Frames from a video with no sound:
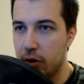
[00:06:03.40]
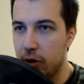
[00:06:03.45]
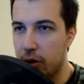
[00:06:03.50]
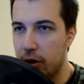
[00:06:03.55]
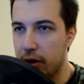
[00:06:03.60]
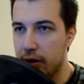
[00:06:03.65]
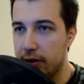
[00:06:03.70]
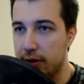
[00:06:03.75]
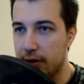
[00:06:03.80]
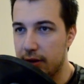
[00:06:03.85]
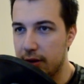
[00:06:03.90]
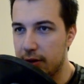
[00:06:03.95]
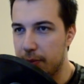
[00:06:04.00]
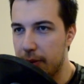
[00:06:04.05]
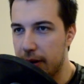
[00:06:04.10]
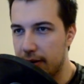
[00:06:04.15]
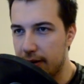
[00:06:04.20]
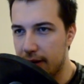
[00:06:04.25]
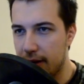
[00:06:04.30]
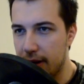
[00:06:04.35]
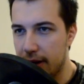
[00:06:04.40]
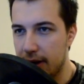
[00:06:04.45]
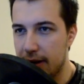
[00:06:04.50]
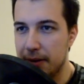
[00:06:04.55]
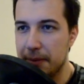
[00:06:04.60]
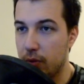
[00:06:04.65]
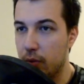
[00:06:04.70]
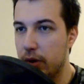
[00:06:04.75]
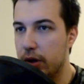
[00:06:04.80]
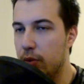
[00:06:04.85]
chords, it's
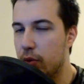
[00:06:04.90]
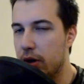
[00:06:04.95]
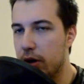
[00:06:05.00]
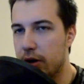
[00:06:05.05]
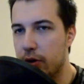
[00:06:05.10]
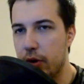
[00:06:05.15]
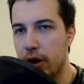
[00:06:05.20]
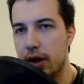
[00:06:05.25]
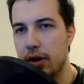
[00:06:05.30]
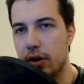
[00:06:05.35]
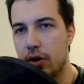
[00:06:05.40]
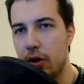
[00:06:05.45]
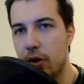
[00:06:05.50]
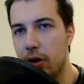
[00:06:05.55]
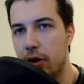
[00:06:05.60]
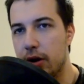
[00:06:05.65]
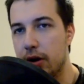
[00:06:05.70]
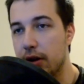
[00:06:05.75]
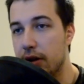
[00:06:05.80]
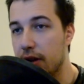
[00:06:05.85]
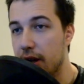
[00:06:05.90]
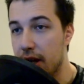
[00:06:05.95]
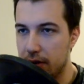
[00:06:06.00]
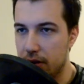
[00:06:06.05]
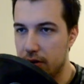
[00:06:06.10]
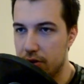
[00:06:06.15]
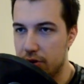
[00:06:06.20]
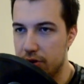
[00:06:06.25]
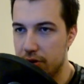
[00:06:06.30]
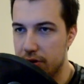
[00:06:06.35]
basically when you wanna create a chord,
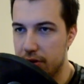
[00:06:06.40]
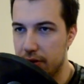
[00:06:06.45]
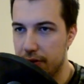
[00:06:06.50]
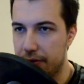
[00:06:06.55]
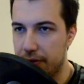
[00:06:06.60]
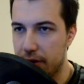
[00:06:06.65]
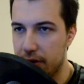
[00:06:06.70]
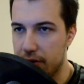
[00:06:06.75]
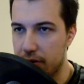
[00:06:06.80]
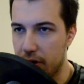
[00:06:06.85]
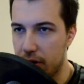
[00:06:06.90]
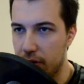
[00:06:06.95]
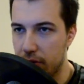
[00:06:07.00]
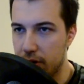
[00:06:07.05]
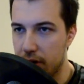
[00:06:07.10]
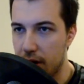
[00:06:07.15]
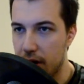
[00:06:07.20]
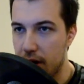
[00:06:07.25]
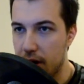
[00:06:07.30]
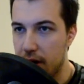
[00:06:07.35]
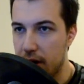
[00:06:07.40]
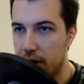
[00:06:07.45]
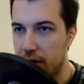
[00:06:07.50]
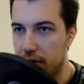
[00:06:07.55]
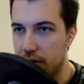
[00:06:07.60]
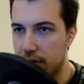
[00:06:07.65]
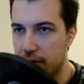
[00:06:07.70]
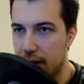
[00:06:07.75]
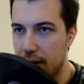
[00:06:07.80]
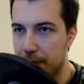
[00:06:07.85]
you choose the first note,
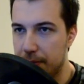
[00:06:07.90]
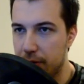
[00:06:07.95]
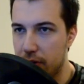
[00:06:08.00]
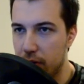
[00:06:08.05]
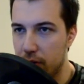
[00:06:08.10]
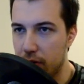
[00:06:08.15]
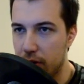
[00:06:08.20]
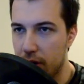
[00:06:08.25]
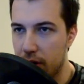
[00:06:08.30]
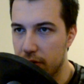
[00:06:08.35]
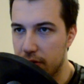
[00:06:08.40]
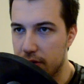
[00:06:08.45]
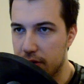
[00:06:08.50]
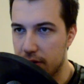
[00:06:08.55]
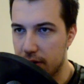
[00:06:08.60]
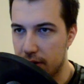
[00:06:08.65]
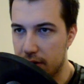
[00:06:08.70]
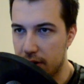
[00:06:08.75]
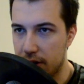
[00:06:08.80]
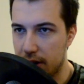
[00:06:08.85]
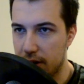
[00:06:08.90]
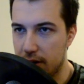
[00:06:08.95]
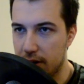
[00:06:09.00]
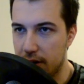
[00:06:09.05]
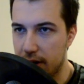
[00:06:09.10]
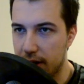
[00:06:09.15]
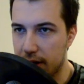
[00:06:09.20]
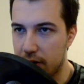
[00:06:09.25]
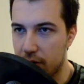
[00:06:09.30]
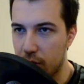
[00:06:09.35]
you skip two notes, then the
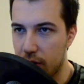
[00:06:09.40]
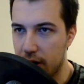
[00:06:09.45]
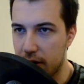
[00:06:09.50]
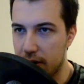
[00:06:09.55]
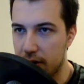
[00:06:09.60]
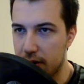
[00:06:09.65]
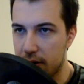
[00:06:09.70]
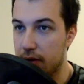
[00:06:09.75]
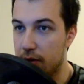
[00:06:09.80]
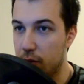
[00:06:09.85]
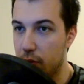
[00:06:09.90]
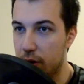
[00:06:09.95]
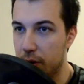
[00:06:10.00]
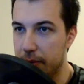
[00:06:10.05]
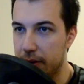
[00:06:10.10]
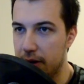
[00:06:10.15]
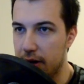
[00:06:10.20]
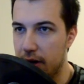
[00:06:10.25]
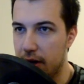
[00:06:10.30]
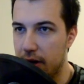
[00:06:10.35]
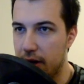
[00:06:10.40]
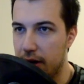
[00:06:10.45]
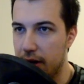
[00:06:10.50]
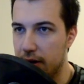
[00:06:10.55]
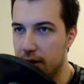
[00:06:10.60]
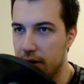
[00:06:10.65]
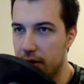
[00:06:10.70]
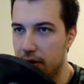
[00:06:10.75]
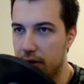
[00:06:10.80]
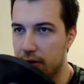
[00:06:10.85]
next one will be there,
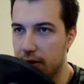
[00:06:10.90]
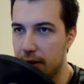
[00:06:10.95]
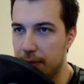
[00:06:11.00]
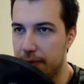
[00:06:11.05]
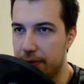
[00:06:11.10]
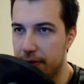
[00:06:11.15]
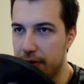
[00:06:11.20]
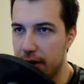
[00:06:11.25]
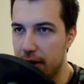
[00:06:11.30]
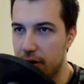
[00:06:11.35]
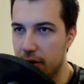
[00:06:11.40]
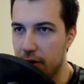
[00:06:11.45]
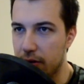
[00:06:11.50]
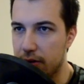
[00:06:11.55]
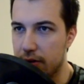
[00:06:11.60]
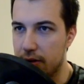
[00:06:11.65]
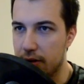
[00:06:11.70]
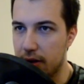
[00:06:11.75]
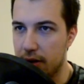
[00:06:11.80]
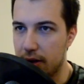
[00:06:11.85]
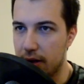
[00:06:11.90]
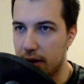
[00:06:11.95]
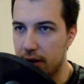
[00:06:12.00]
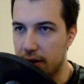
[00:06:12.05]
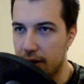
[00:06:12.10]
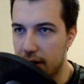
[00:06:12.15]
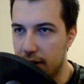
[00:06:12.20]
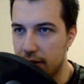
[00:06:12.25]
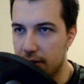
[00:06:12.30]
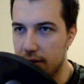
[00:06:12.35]
and then you skip three notes, and
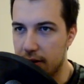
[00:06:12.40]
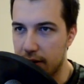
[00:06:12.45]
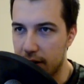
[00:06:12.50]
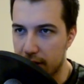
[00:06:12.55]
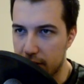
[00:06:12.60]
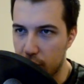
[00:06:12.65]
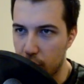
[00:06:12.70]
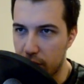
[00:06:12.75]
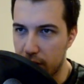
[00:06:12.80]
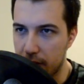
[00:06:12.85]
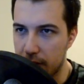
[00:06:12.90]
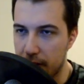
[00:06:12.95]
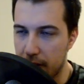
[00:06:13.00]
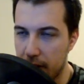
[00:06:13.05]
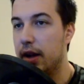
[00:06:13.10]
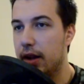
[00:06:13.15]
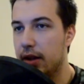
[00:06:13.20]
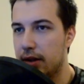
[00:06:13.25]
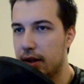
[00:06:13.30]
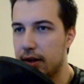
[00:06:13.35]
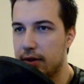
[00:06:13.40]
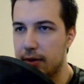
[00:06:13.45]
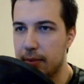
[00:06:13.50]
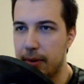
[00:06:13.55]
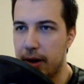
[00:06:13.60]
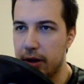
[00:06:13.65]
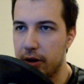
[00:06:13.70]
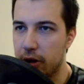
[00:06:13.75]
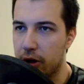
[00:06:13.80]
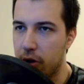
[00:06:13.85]
then it's the next one. And that's a
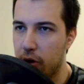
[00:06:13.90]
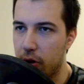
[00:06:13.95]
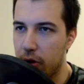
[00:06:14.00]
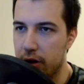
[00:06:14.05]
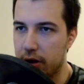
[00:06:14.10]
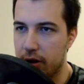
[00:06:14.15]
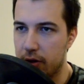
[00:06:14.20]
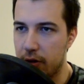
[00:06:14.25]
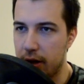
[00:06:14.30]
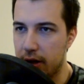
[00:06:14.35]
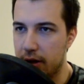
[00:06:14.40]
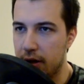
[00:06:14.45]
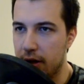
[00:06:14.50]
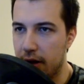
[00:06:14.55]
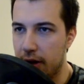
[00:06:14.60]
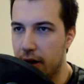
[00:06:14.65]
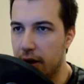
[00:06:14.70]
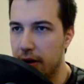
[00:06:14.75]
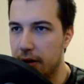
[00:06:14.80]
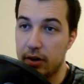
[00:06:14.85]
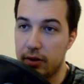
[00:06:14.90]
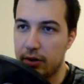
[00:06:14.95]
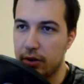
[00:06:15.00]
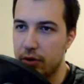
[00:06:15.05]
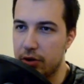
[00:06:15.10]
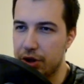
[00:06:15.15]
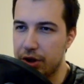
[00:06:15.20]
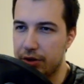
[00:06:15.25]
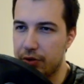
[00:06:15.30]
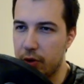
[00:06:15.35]
minor chord right there.
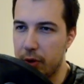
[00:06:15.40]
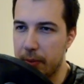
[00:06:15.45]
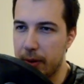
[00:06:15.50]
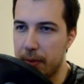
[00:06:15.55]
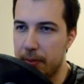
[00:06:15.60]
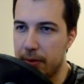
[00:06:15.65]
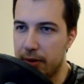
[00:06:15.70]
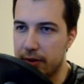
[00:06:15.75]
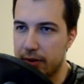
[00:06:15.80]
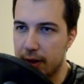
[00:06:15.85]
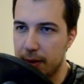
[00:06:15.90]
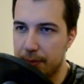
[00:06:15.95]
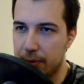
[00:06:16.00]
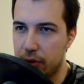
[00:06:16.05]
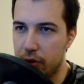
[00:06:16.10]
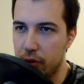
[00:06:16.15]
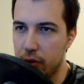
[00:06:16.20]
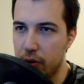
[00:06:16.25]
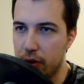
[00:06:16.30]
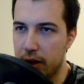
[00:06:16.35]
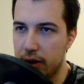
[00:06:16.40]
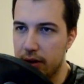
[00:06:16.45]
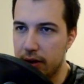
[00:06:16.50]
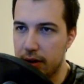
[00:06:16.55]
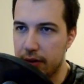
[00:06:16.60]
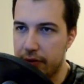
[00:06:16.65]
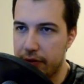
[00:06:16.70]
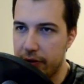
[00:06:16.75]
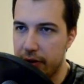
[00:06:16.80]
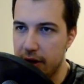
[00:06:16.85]
So just remember skip 2 and
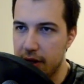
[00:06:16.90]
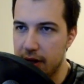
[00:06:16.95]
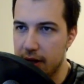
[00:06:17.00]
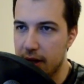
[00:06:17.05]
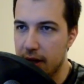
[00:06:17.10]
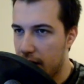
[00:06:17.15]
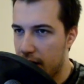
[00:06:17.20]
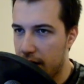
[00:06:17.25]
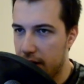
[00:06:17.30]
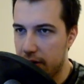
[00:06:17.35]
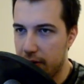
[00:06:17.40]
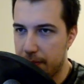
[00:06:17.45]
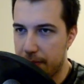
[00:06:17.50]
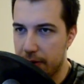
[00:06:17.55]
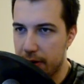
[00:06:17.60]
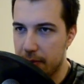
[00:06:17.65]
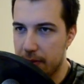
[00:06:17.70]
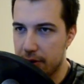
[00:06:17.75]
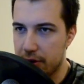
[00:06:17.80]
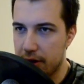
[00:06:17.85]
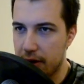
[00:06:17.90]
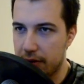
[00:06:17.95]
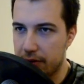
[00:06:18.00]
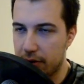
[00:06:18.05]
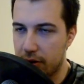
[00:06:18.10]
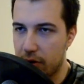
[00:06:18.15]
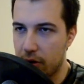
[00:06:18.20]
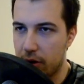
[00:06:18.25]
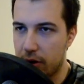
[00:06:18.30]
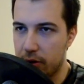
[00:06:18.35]
then 3 and you pretty much have
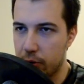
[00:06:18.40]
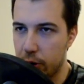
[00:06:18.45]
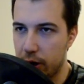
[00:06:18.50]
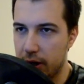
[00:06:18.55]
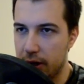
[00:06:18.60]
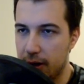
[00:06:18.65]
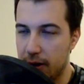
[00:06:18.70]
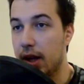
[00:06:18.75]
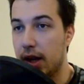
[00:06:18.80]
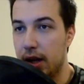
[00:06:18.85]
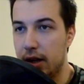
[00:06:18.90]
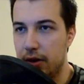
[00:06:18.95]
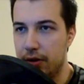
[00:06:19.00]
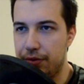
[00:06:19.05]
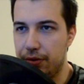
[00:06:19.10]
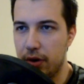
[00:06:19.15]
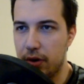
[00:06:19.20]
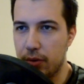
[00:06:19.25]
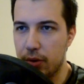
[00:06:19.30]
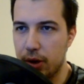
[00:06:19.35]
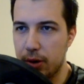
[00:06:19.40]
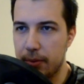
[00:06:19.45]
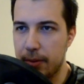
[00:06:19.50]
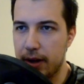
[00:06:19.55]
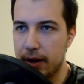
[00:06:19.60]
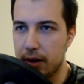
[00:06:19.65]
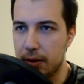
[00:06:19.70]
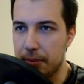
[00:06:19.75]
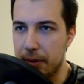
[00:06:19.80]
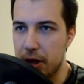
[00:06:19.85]
the chord ready. And if you want to
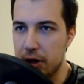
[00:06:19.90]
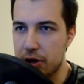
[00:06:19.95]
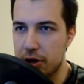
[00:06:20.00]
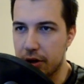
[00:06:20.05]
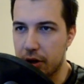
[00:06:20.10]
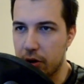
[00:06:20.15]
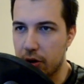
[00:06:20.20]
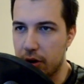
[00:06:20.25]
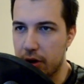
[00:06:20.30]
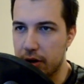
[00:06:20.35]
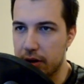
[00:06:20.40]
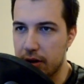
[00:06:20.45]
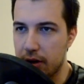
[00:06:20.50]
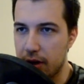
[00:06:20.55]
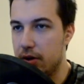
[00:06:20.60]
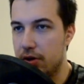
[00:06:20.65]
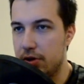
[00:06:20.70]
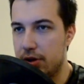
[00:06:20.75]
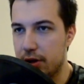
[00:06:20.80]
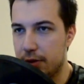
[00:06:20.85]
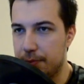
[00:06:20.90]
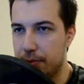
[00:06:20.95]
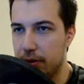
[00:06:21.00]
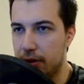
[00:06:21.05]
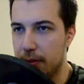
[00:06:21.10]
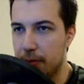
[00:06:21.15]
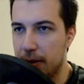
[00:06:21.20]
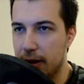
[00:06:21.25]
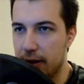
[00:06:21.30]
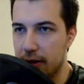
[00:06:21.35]
make a major chord, you just put
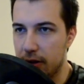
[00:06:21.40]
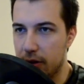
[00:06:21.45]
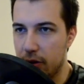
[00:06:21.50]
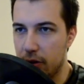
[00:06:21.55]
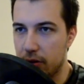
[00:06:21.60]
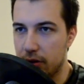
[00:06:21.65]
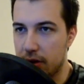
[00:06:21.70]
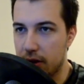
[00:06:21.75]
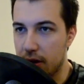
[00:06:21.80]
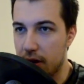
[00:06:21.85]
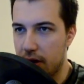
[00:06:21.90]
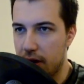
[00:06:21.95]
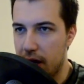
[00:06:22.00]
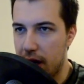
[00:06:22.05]
the middle note